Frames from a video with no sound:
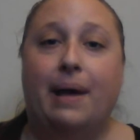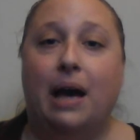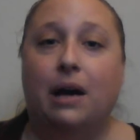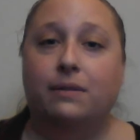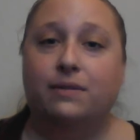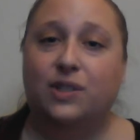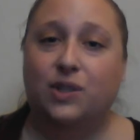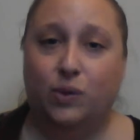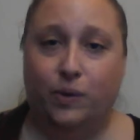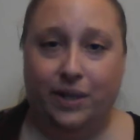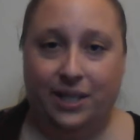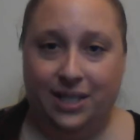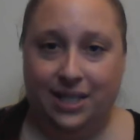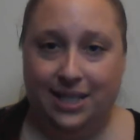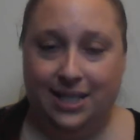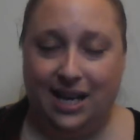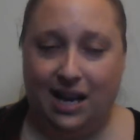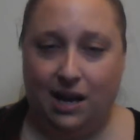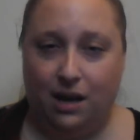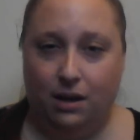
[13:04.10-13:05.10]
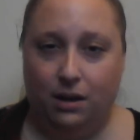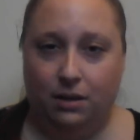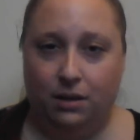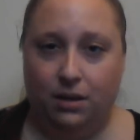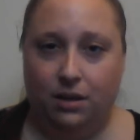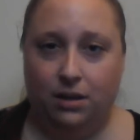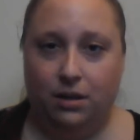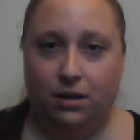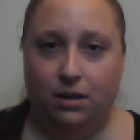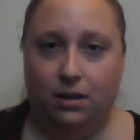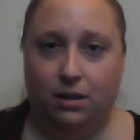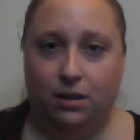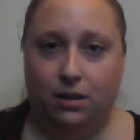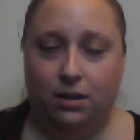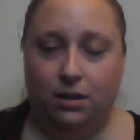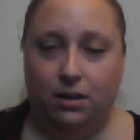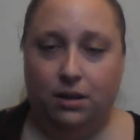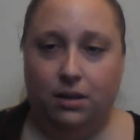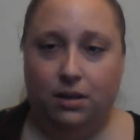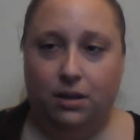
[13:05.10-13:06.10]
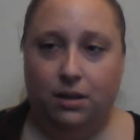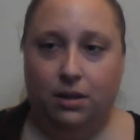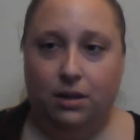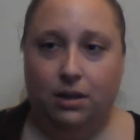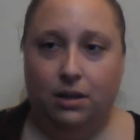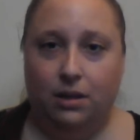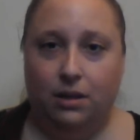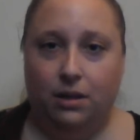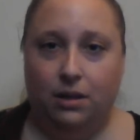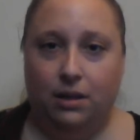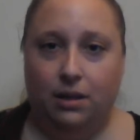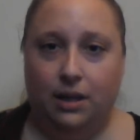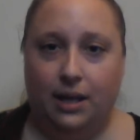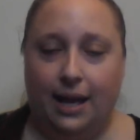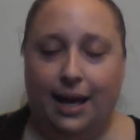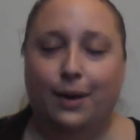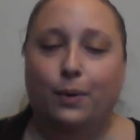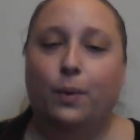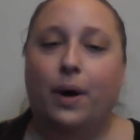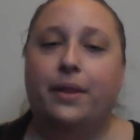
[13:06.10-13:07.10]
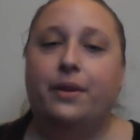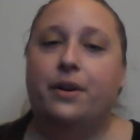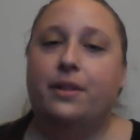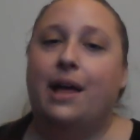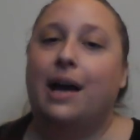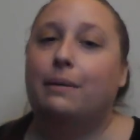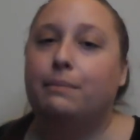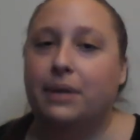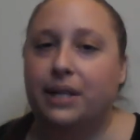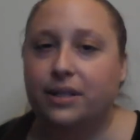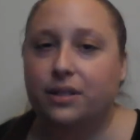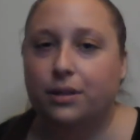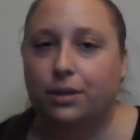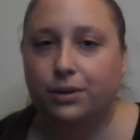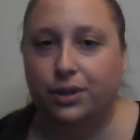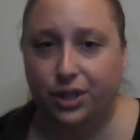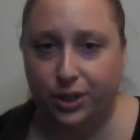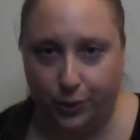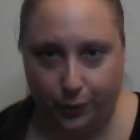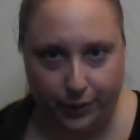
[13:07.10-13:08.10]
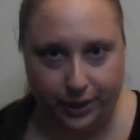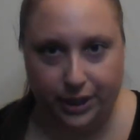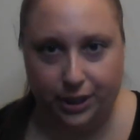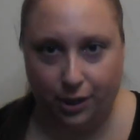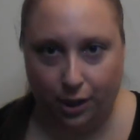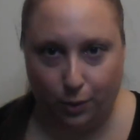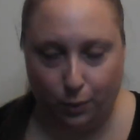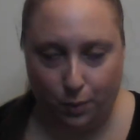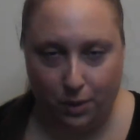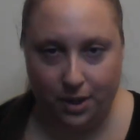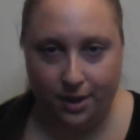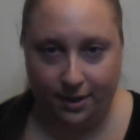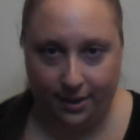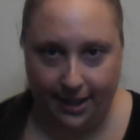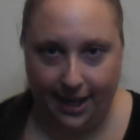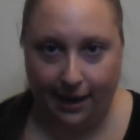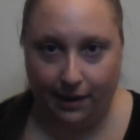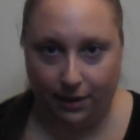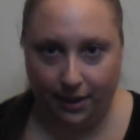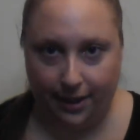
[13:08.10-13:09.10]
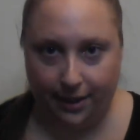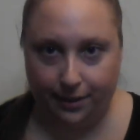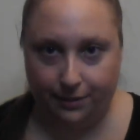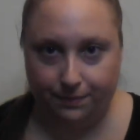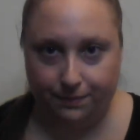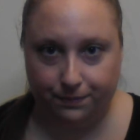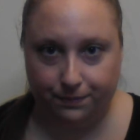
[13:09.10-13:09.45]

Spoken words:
of stories to tell, and whether that means those stories are worth telling.